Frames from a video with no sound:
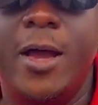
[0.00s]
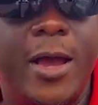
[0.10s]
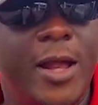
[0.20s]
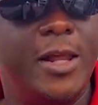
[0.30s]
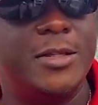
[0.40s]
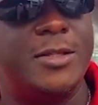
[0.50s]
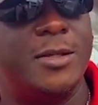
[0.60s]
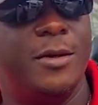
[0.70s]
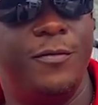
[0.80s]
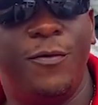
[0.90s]
ls
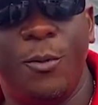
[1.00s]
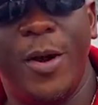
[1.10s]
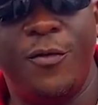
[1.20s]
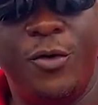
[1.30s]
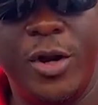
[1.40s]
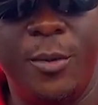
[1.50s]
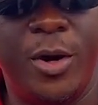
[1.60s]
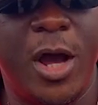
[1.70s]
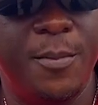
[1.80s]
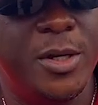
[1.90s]
4x4
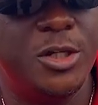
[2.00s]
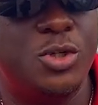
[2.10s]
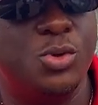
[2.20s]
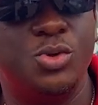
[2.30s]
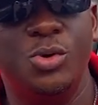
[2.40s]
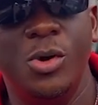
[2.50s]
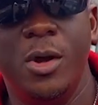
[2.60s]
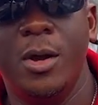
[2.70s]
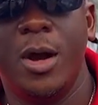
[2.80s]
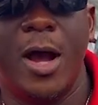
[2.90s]
double cabin isuzu
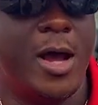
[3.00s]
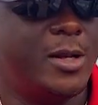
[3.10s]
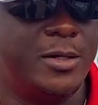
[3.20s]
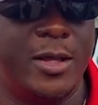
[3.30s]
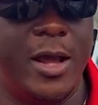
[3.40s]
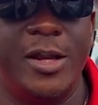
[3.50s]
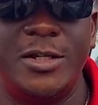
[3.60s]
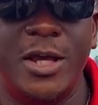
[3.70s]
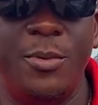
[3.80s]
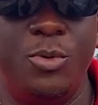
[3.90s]
and
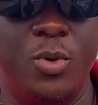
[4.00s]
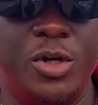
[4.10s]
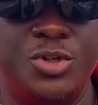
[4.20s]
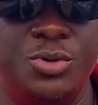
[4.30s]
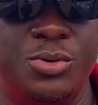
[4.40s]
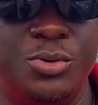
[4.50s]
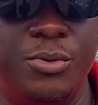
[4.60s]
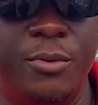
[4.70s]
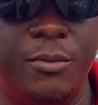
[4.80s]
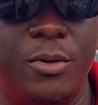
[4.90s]
anytime you want
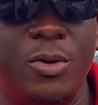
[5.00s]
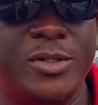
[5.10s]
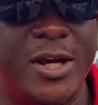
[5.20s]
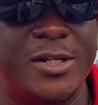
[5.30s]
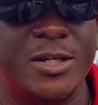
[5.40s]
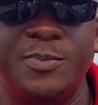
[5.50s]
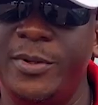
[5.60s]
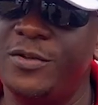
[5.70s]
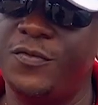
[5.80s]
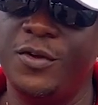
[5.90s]
to contact us
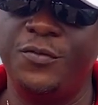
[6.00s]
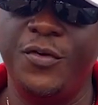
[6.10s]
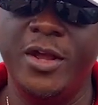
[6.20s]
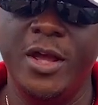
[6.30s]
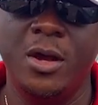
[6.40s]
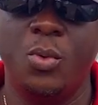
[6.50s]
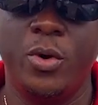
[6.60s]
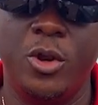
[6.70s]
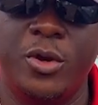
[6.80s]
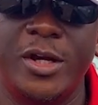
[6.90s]
please feel free
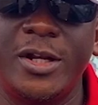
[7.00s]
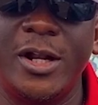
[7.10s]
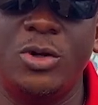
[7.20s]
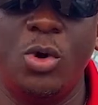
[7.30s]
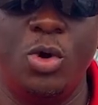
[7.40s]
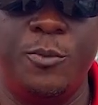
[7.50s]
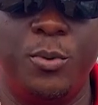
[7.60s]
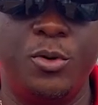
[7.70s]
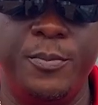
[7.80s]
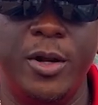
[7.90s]
we are located at old
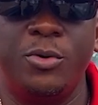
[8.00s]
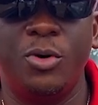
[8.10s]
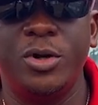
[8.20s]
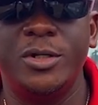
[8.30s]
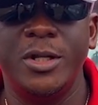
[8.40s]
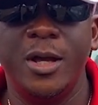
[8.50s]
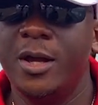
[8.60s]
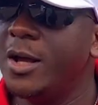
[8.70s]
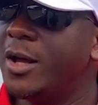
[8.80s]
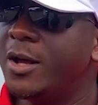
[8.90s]
Port Bell road
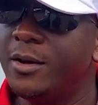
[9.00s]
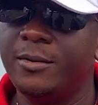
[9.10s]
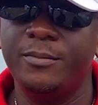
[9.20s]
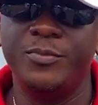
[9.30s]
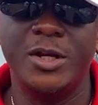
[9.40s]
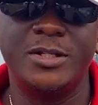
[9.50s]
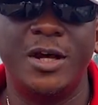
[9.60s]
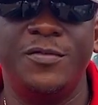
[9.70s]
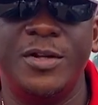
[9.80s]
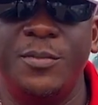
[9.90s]
uh, just
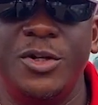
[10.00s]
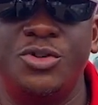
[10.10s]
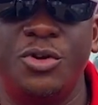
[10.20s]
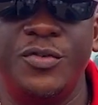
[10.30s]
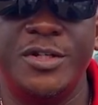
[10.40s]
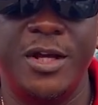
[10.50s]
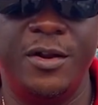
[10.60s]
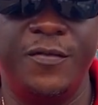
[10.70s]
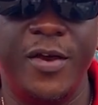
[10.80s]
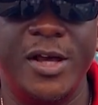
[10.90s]
after Ministry of
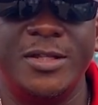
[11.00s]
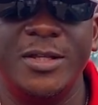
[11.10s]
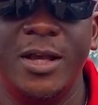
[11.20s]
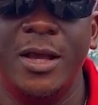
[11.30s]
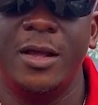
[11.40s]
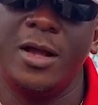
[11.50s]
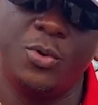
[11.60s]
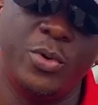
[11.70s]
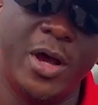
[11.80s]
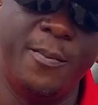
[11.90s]
Internal Affairs,
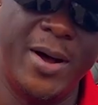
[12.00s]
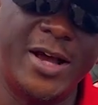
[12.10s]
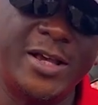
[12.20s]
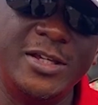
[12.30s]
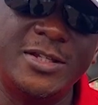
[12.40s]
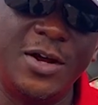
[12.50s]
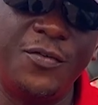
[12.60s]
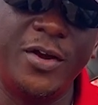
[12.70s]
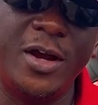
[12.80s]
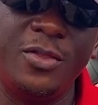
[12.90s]
and we are marked East
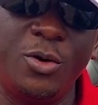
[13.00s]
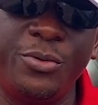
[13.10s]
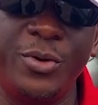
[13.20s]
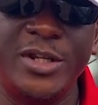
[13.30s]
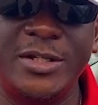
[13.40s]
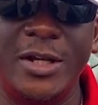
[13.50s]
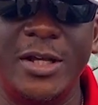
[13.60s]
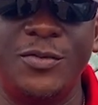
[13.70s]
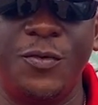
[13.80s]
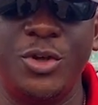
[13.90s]
Africa, the authorized
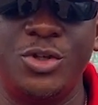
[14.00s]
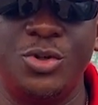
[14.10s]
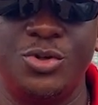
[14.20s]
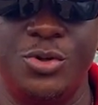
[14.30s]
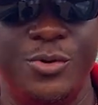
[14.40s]
dealers for Isuzu.